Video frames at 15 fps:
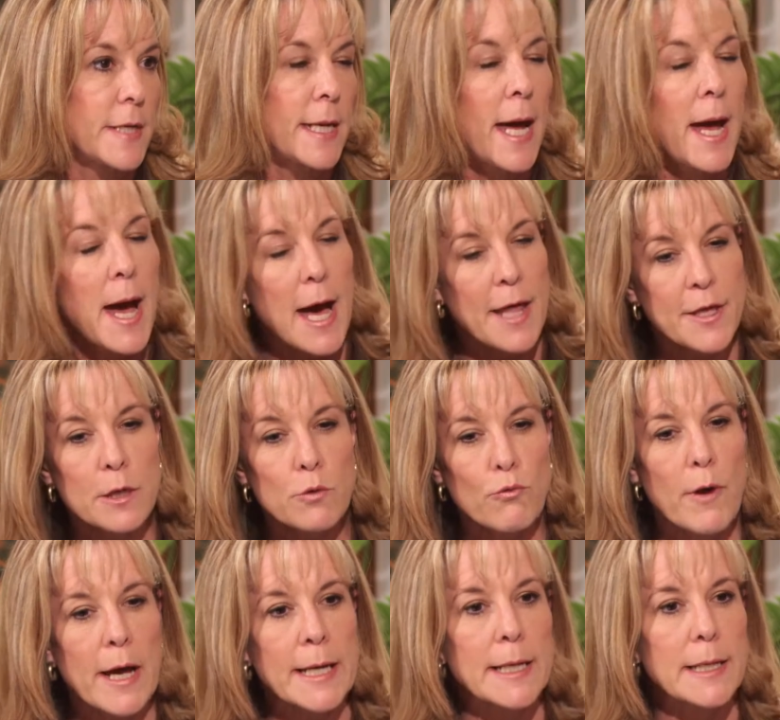And I think
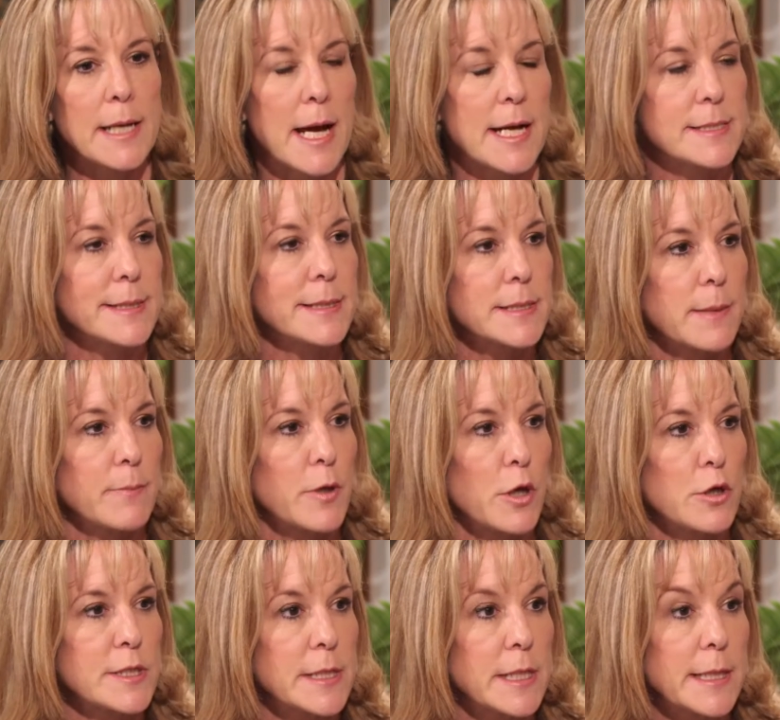recognizing some of
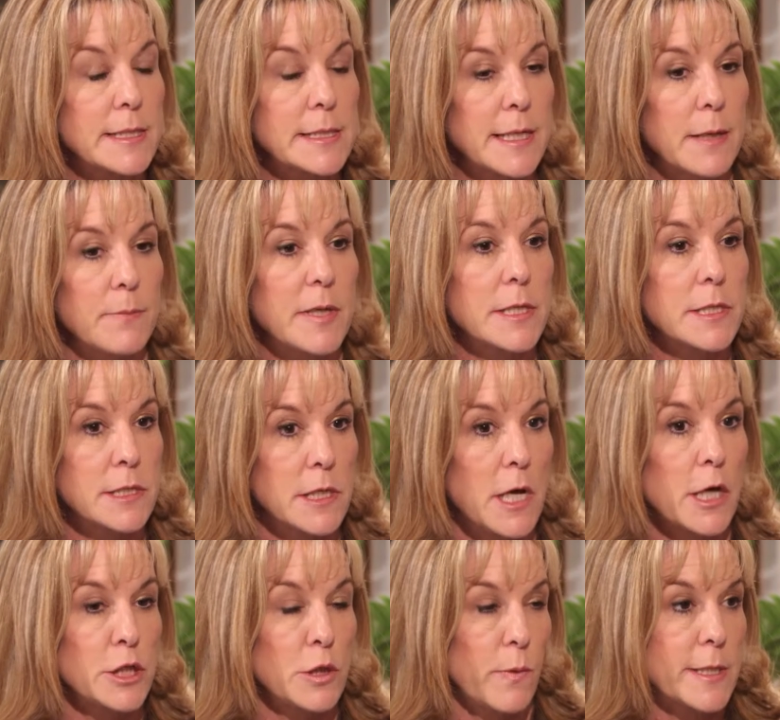those things can be the
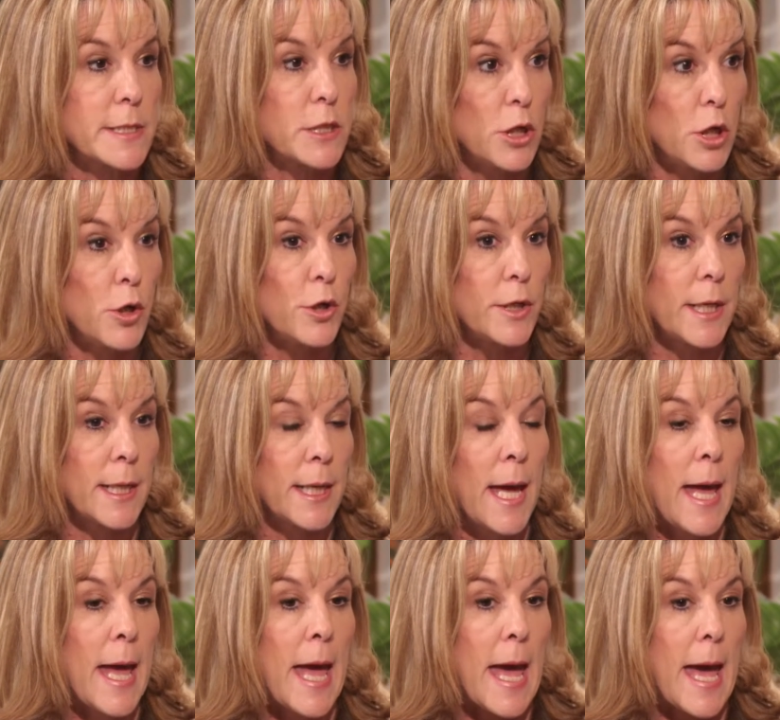start to us learning
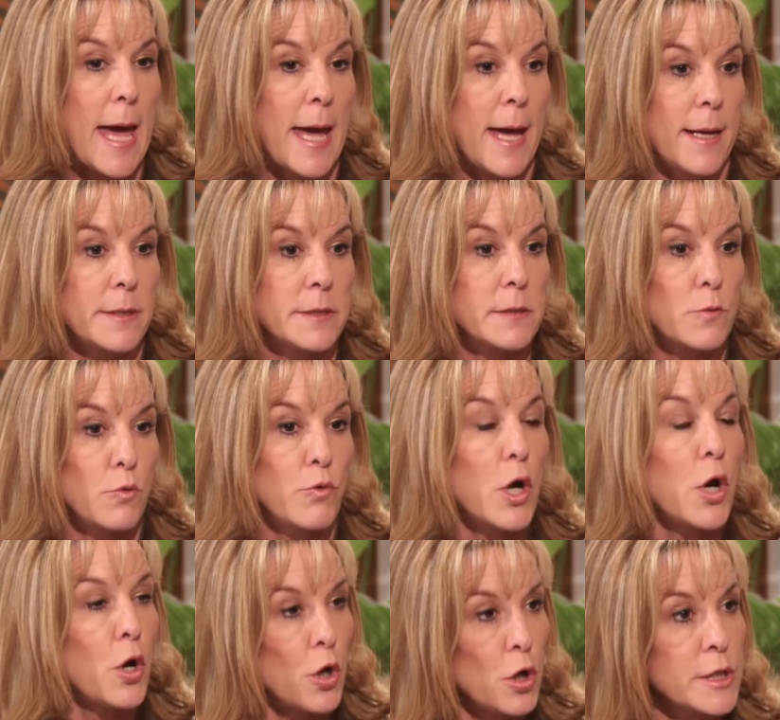and
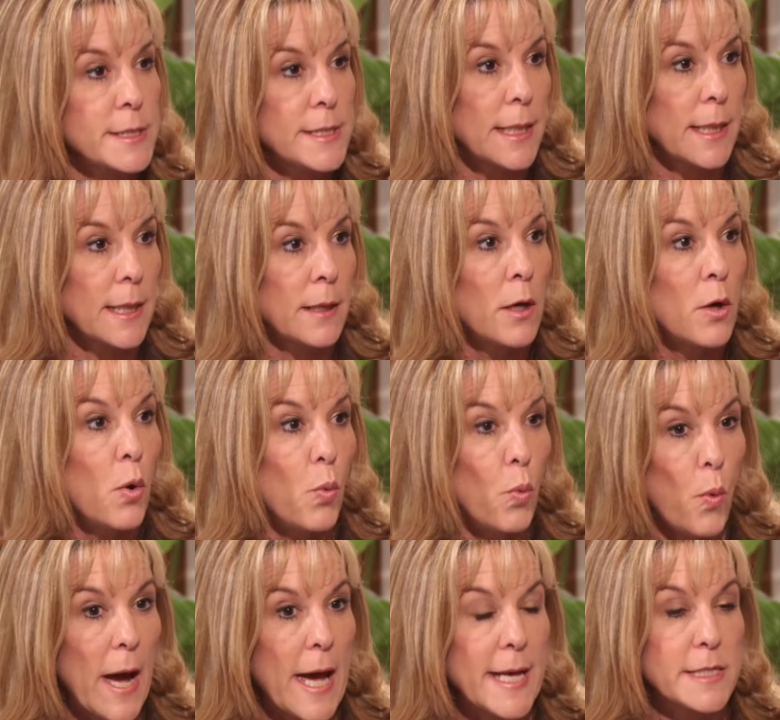rehearsing
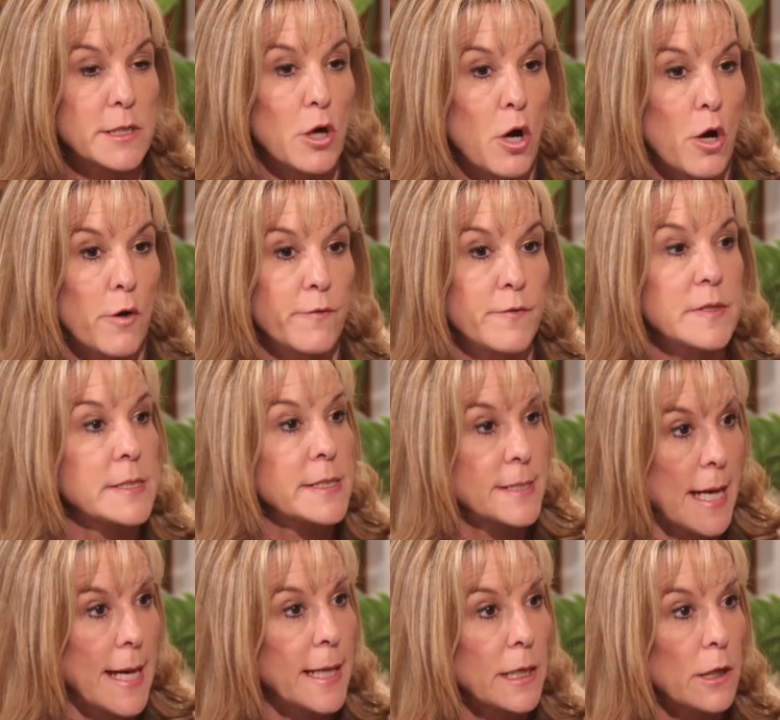ways of
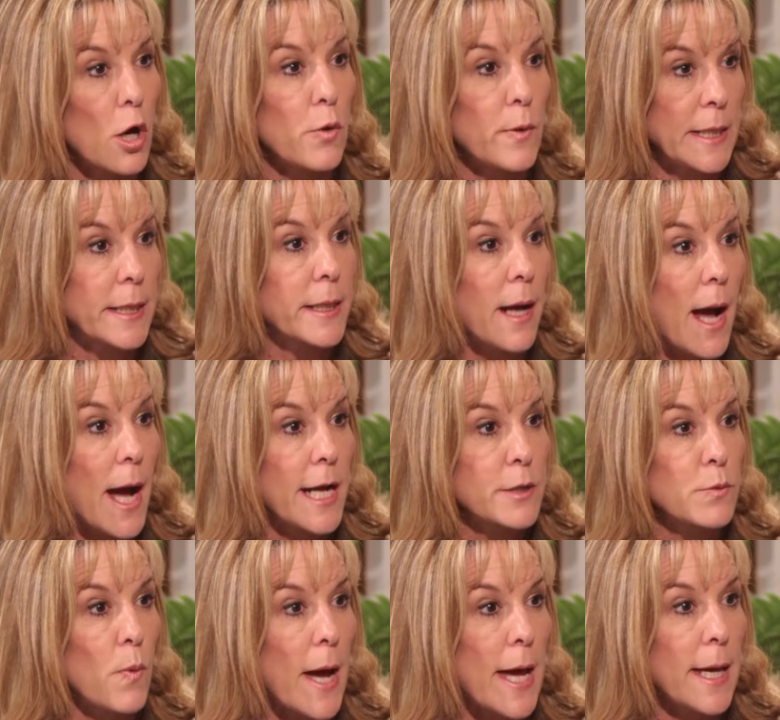saying no in a
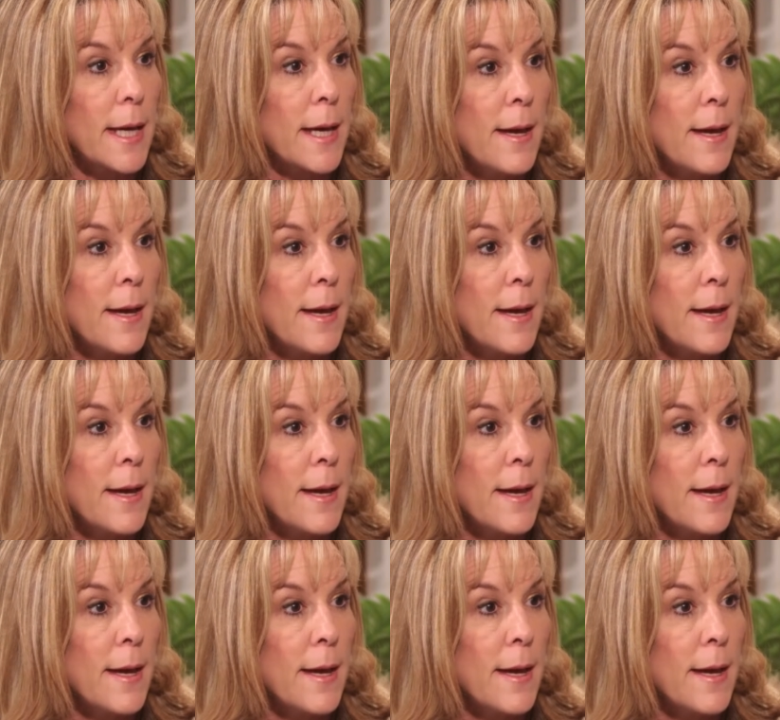kind way.